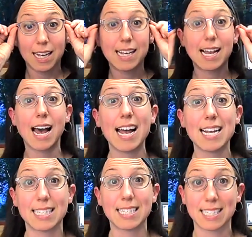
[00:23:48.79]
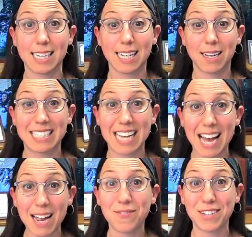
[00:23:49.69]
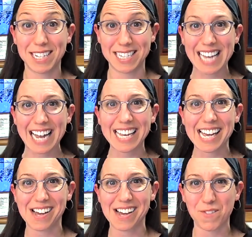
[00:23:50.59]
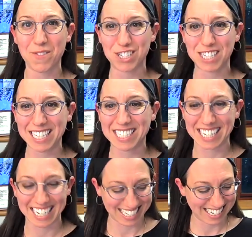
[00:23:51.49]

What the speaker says: guys, time for the second conversation.